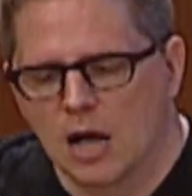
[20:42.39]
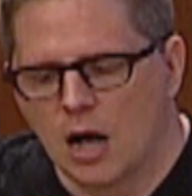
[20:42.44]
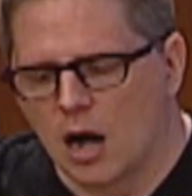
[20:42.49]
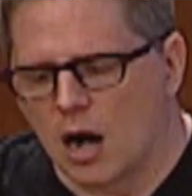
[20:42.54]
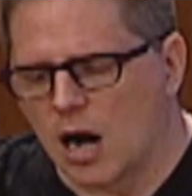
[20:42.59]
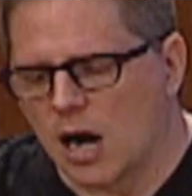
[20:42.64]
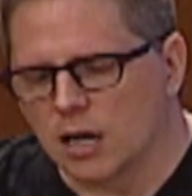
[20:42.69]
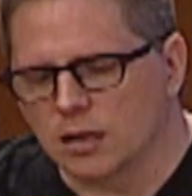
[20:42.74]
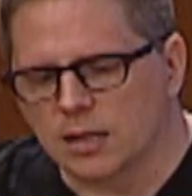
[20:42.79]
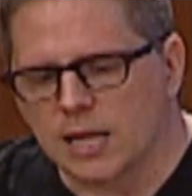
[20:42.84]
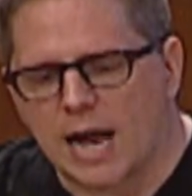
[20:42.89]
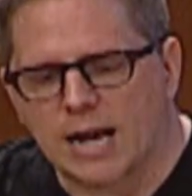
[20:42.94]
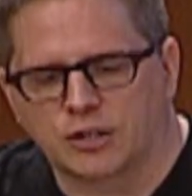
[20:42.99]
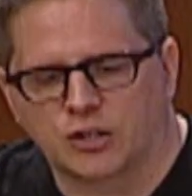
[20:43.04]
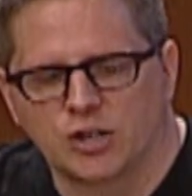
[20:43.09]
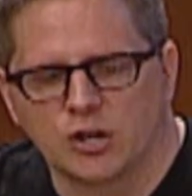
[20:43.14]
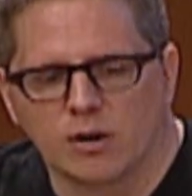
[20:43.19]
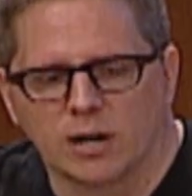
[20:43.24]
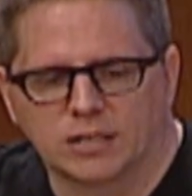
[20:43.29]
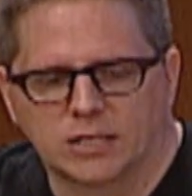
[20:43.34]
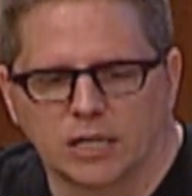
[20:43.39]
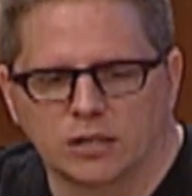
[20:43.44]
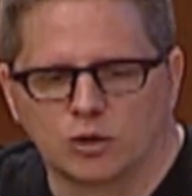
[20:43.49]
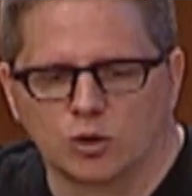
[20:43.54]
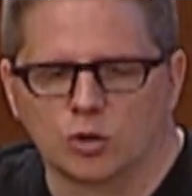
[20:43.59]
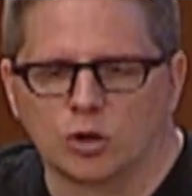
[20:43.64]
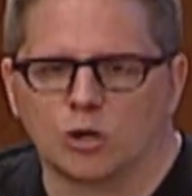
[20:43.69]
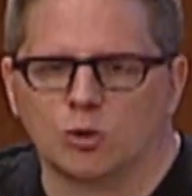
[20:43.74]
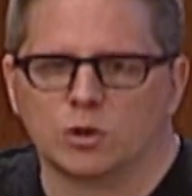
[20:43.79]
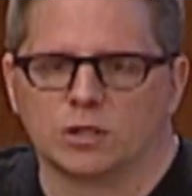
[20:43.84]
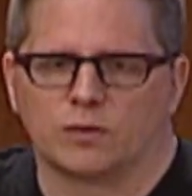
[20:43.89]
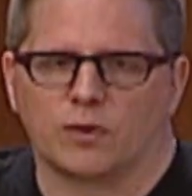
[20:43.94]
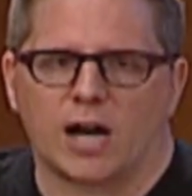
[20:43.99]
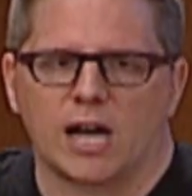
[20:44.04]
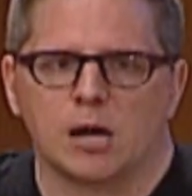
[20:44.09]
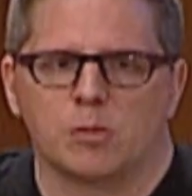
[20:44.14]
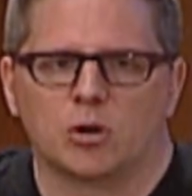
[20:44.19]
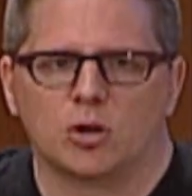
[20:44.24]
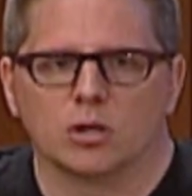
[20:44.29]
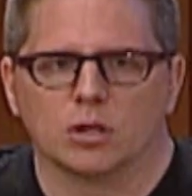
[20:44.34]
Last year, I said Google was
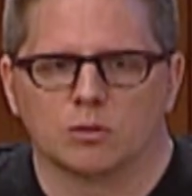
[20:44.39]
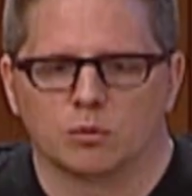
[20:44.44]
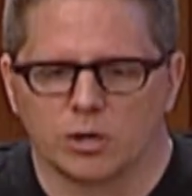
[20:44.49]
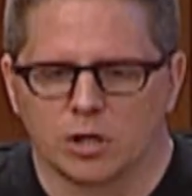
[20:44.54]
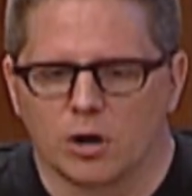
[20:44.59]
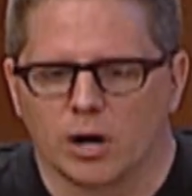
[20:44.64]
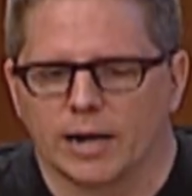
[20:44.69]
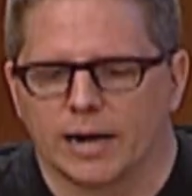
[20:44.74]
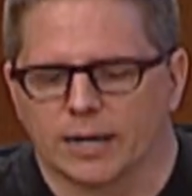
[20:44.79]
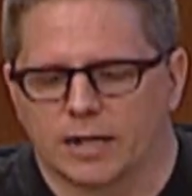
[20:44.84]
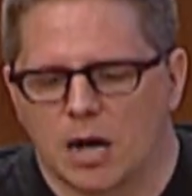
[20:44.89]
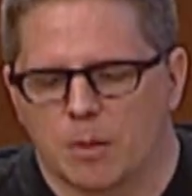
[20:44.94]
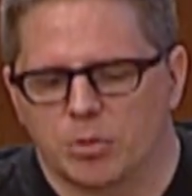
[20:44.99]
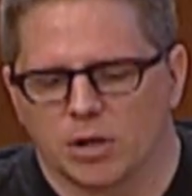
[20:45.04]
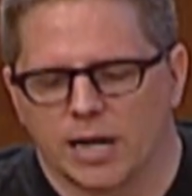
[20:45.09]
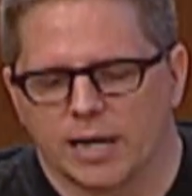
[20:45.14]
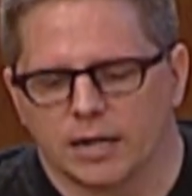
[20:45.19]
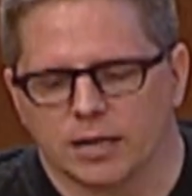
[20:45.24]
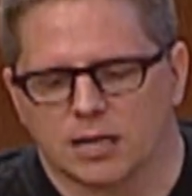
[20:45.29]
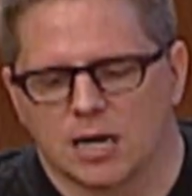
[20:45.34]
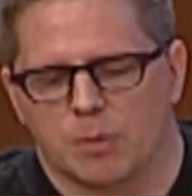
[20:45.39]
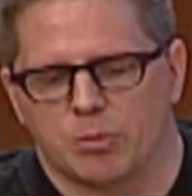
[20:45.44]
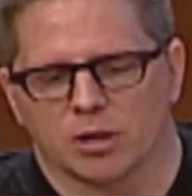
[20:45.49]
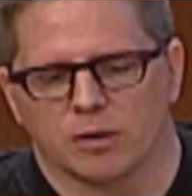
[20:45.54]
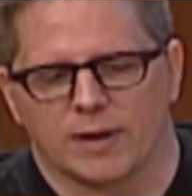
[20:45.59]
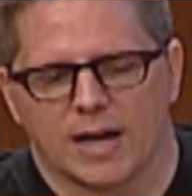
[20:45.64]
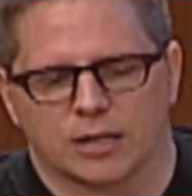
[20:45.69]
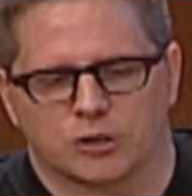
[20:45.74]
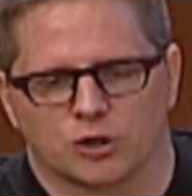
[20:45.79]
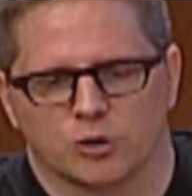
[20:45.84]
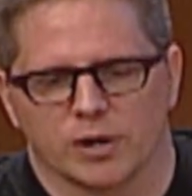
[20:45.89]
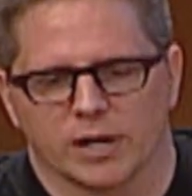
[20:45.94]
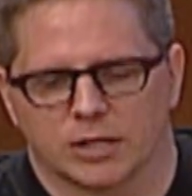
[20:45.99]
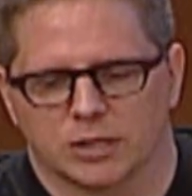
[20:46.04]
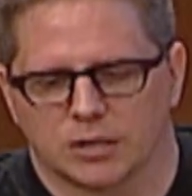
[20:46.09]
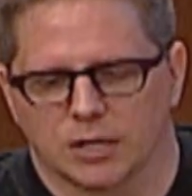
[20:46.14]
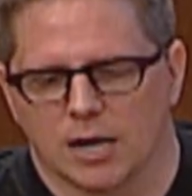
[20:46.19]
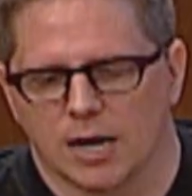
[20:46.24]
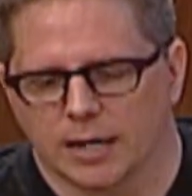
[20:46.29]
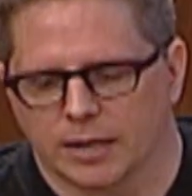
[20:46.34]
viable. I had a couple of
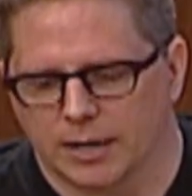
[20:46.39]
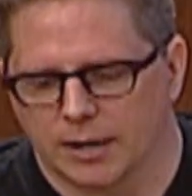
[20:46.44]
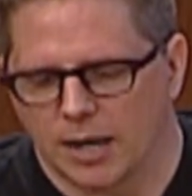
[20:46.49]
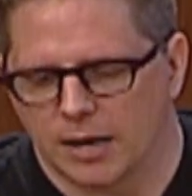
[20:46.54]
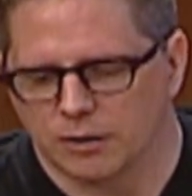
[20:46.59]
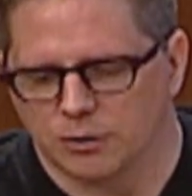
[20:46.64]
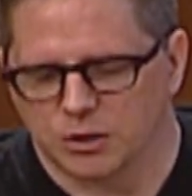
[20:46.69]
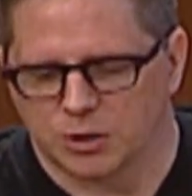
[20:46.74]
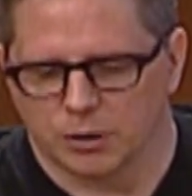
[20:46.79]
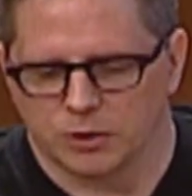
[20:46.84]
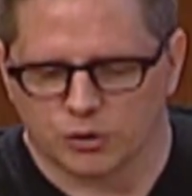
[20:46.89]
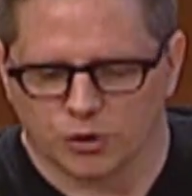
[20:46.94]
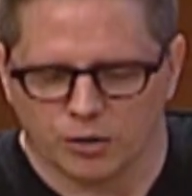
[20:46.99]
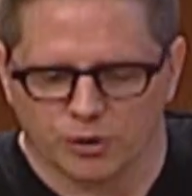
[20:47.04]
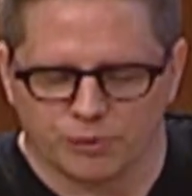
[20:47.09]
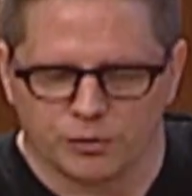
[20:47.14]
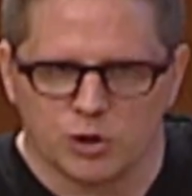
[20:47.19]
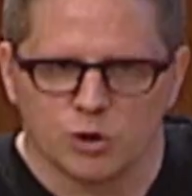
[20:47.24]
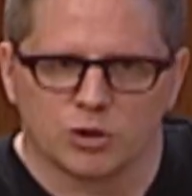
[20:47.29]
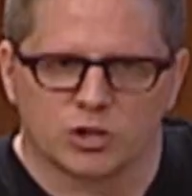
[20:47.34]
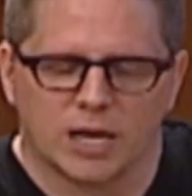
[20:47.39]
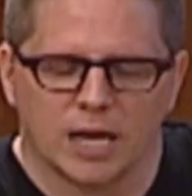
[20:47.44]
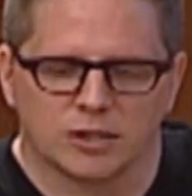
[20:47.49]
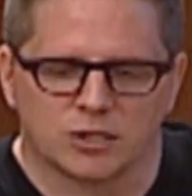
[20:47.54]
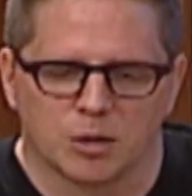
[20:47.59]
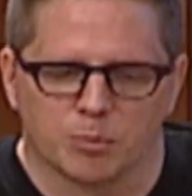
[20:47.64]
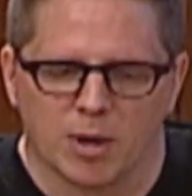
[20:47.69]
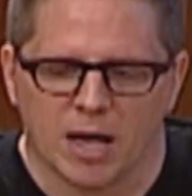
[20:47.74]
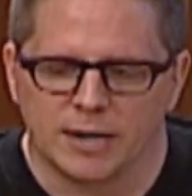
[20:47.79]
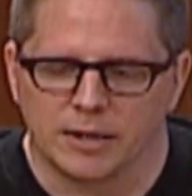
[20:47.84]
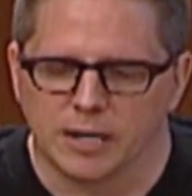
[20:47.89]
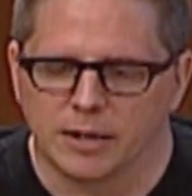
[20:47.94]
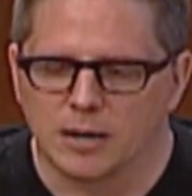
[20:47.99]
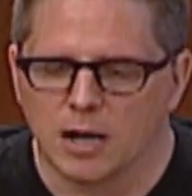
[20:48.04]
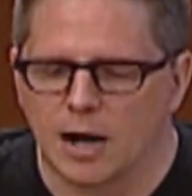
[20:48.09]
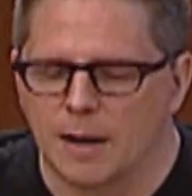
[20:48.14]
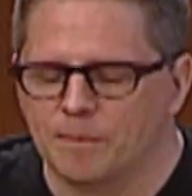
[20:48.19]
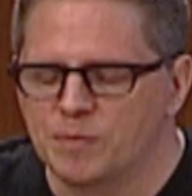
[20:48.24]
asterisks. It was sort of use case dependent.